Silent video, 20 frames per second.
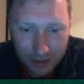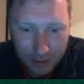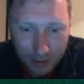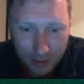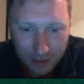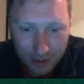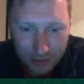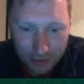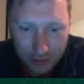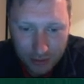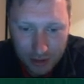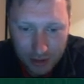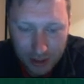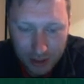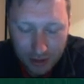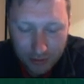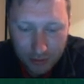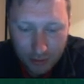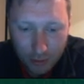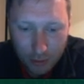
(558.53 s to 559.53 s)
They won the first
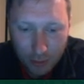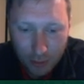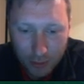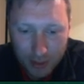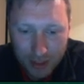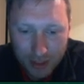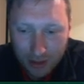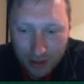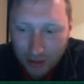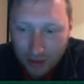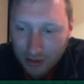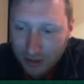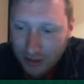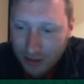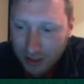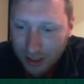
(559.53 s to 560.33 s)
leg 4-1, but then lost the